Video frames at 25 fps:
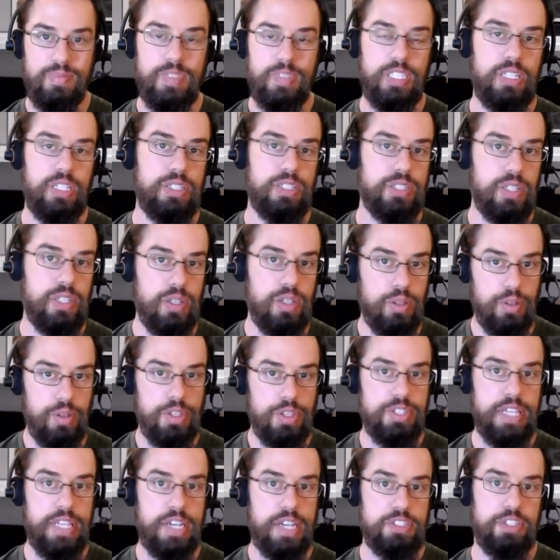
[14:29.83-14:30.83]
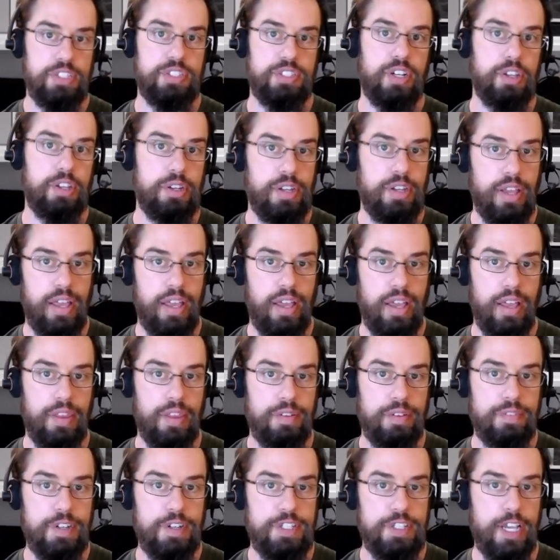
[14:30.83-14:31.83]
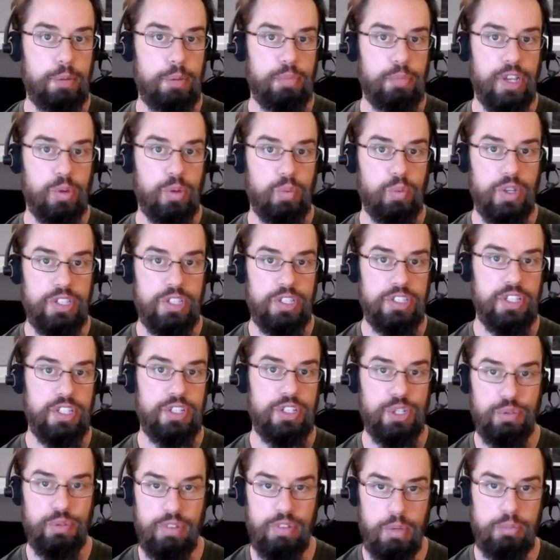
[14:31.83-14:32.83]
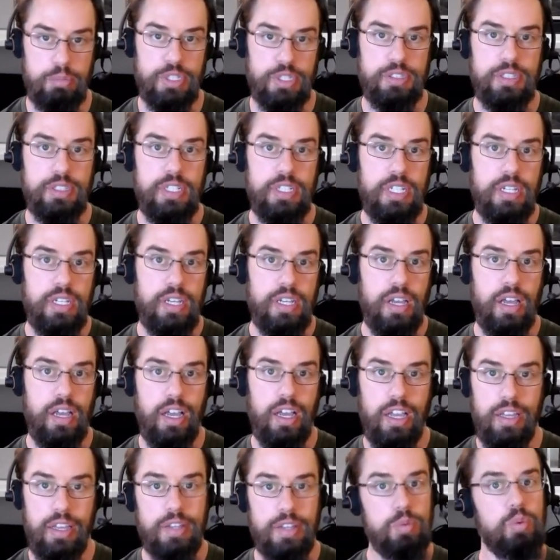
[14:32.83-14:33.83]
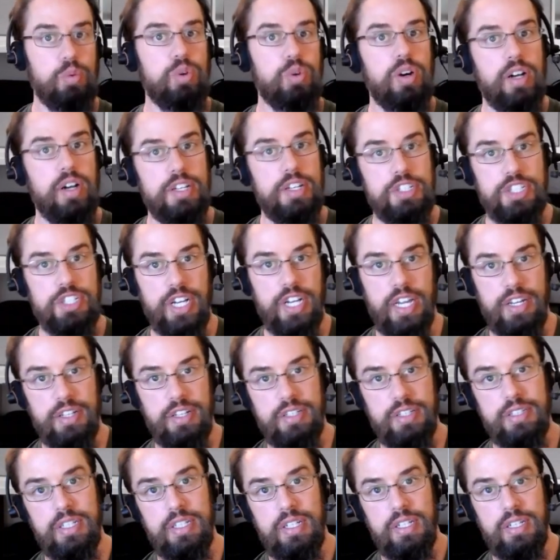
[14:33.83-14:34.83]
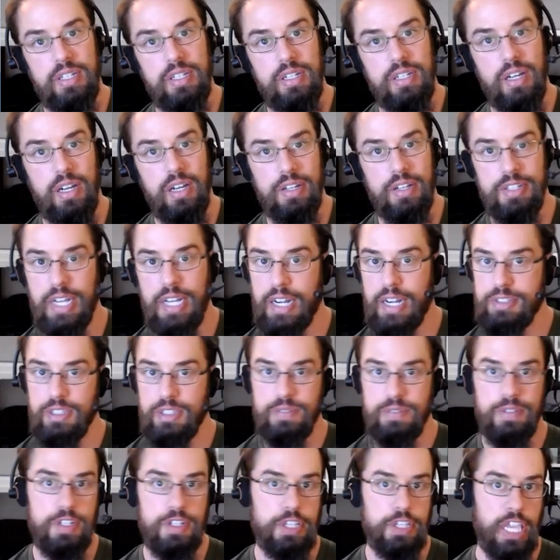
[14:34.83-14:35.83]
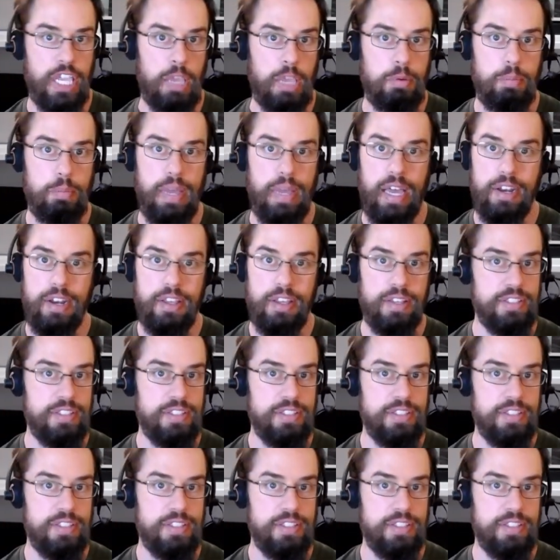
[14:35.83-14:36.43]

So this actually started, the first outbreak was in November in Wuhan, China. Doctor first came about it.